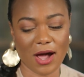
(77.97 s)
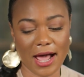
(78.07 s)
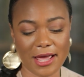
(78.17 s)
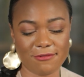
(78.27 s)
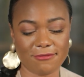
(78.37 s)

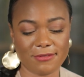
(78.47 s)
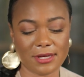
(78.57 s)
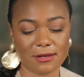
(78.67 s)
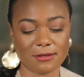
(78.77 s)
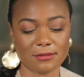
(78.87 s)
I
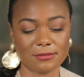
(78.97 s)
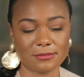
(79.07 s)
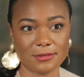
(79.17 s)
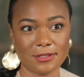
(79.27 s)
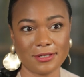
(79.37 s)
feel
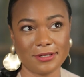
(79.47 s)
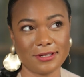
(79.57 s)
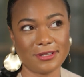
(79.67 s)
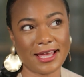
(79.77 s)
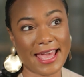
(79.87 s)

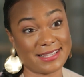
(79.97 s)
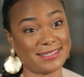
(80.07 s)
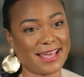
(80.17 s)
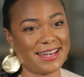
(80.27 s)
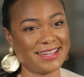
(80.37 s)

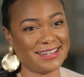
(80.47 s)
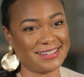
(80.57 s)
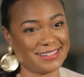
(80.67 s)
excited.